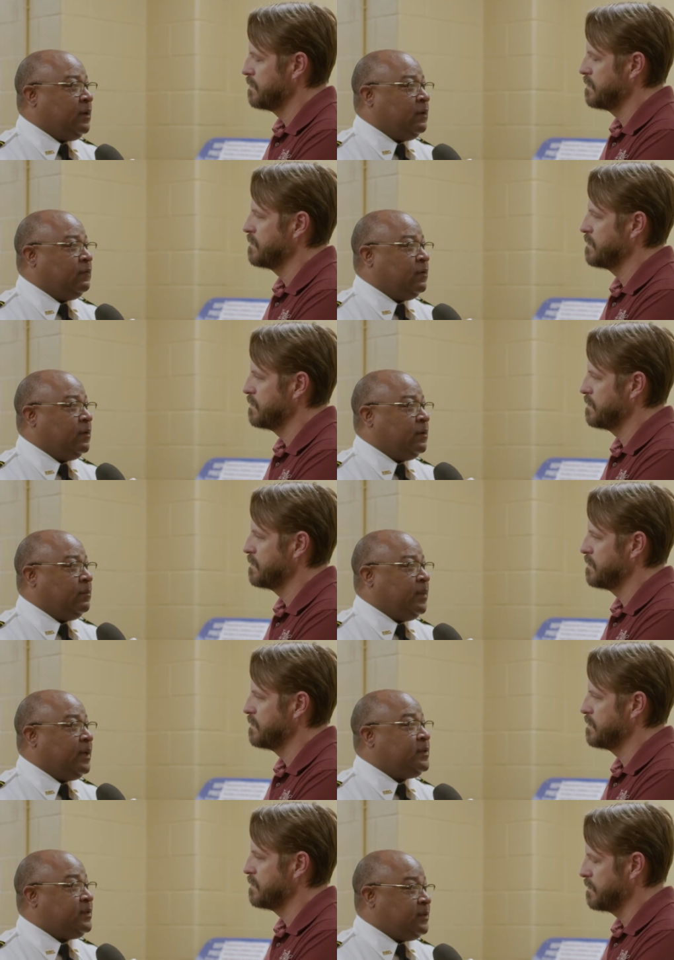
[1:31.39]
Speaker 1: of uh,
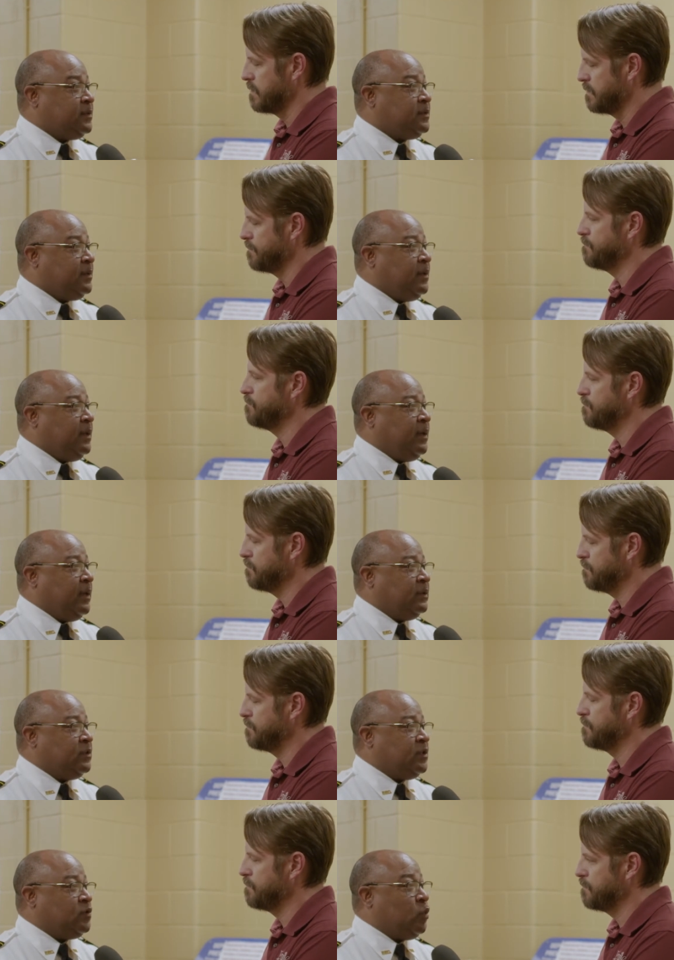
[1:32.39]
medicines in
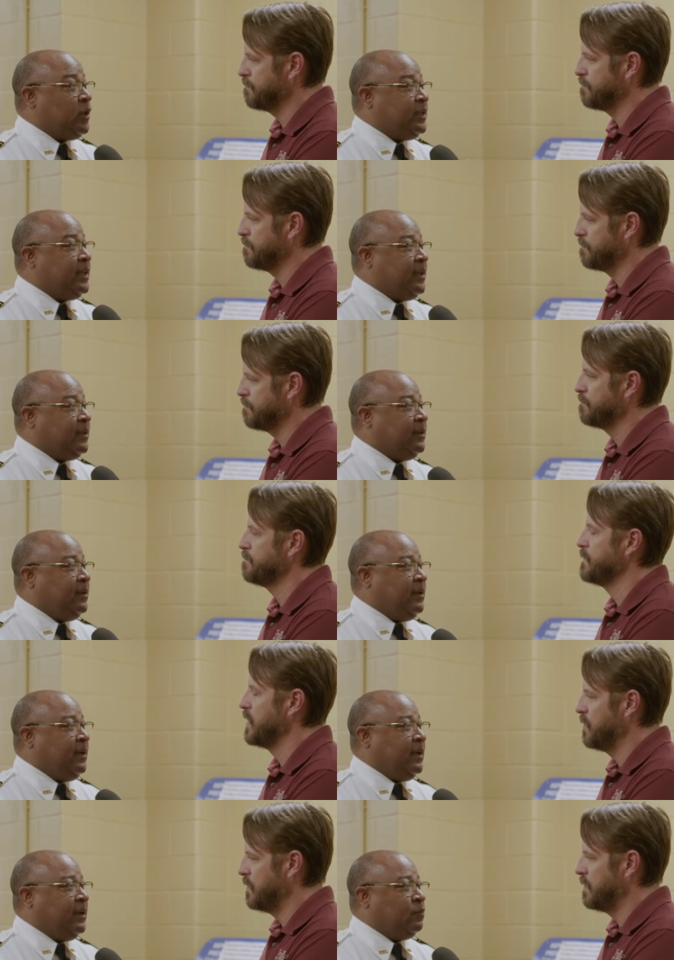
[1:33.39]
just one day,
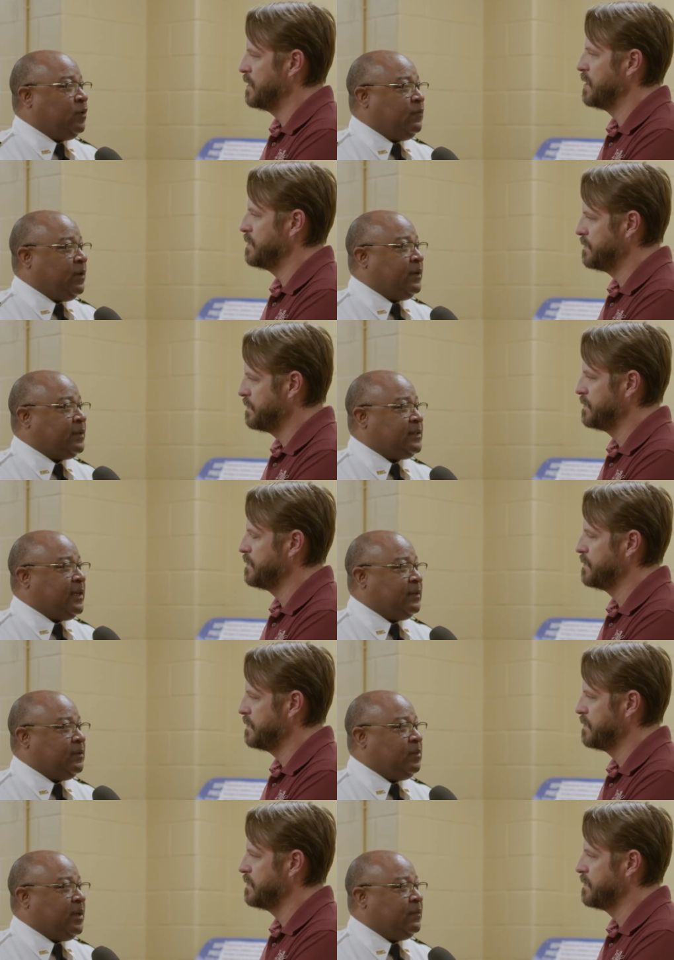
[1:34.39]
and we're very
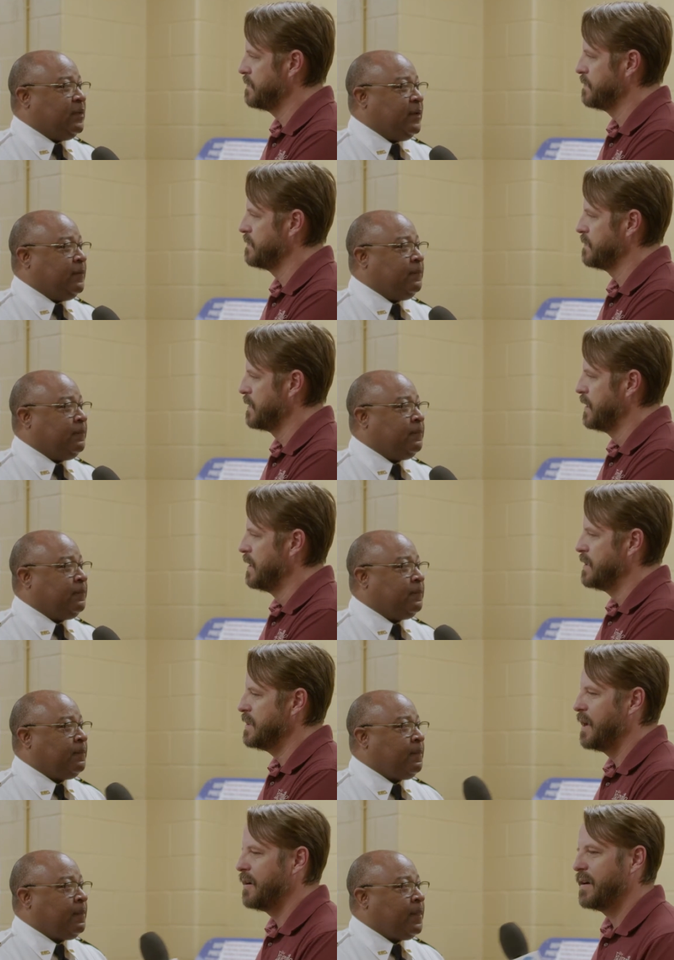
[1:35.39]
excited about that.
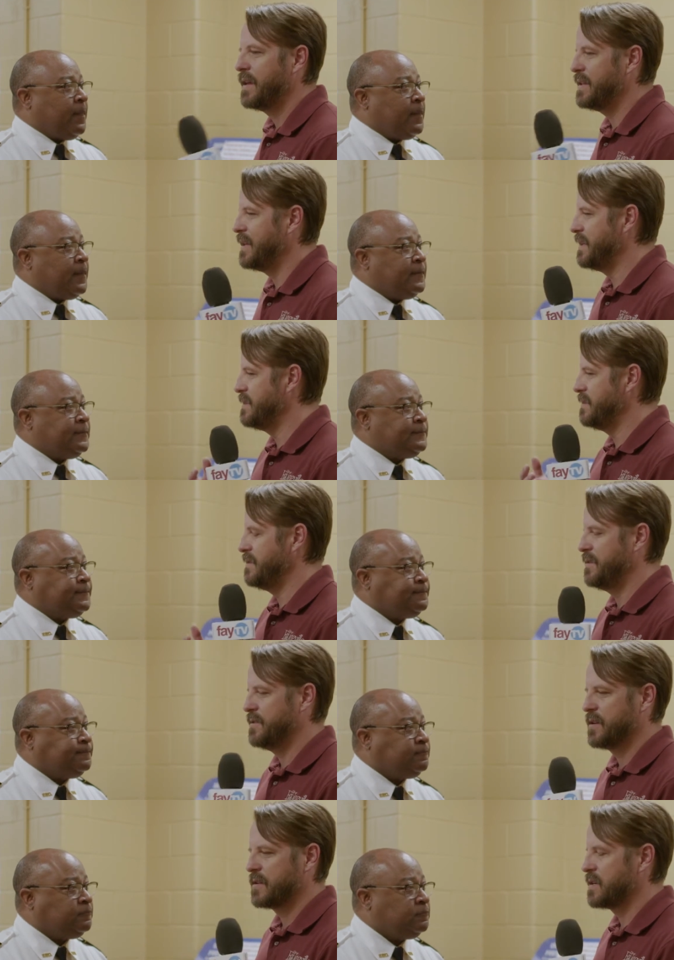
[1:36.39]
Speaker 2: Now, and, and
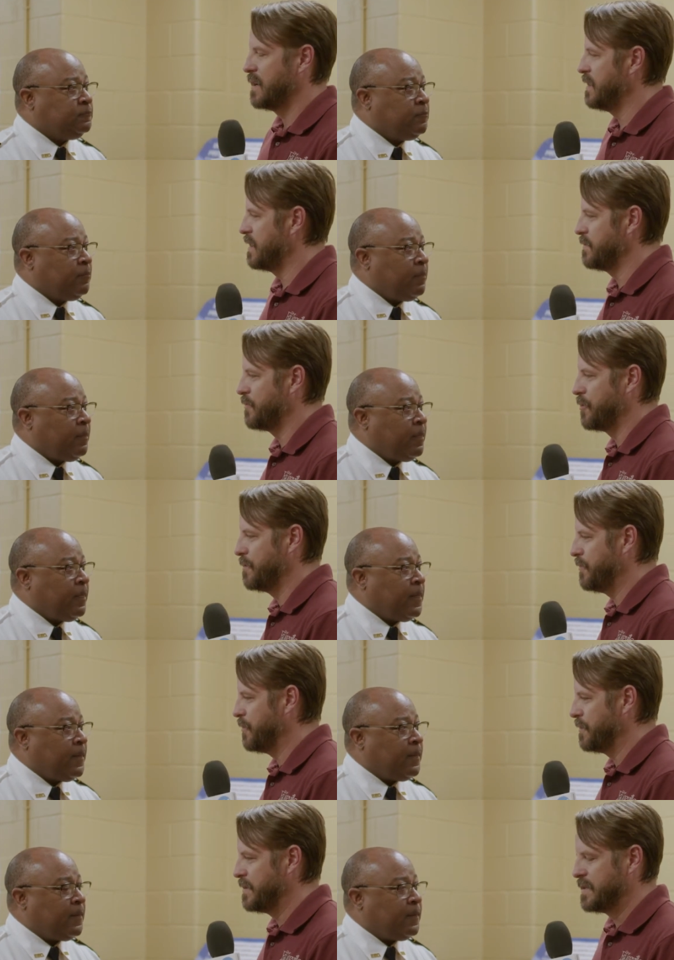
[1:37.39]
you touched on a lot of important
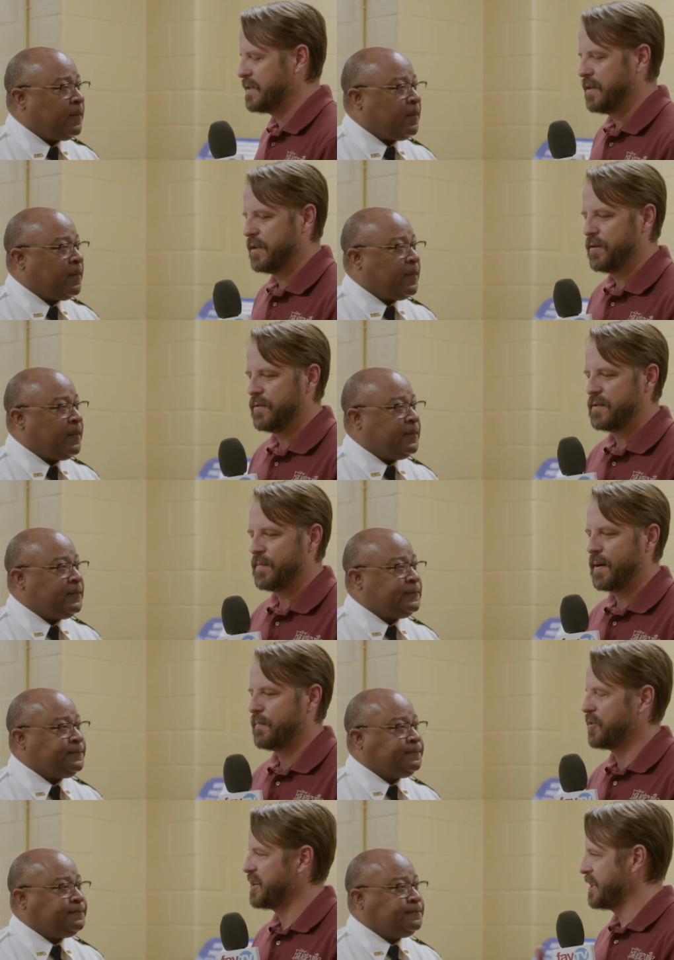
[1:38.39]
points. You know, it's
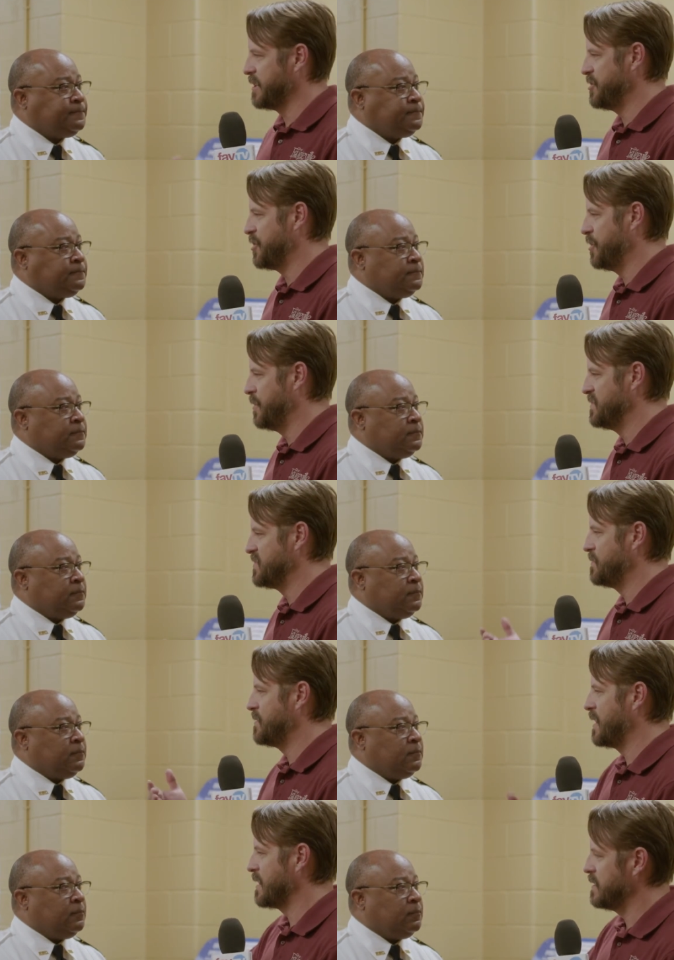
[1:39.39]
about protecting your homes,
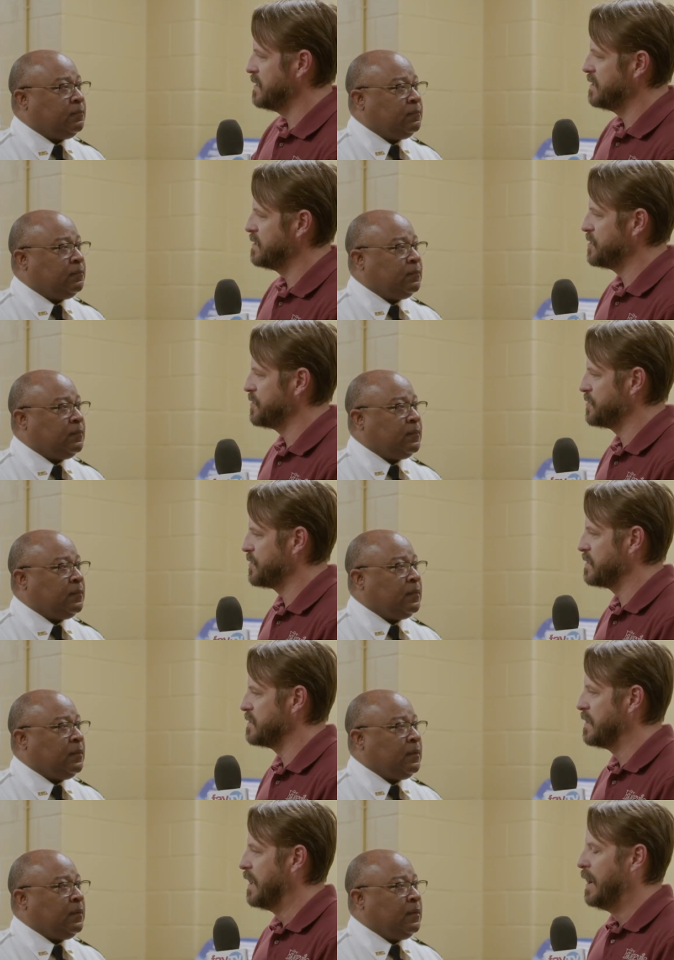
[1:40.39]
protecting the
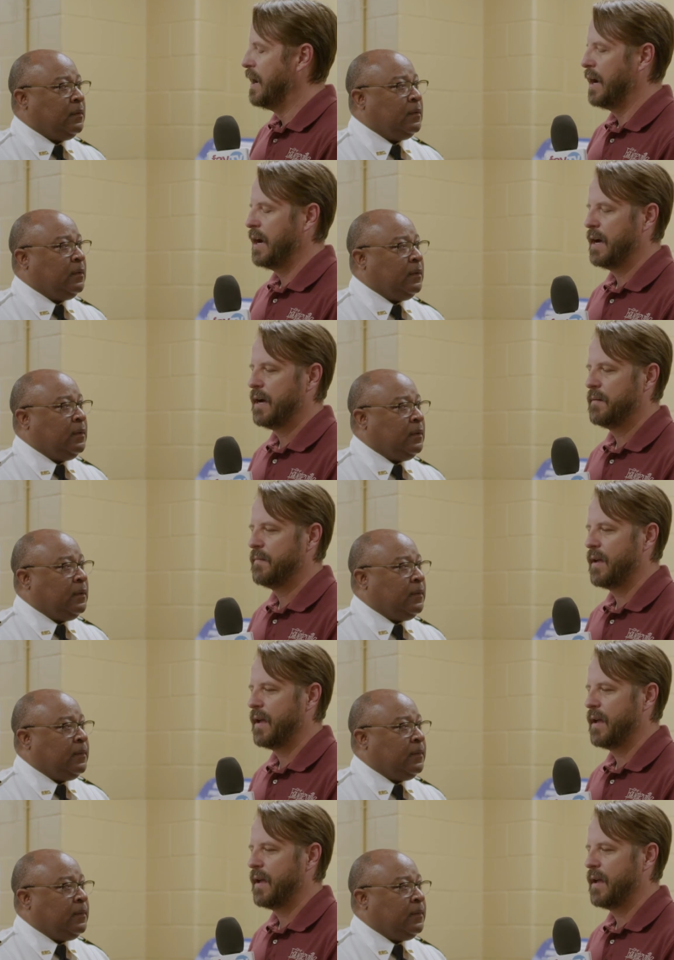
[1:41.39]
children, um,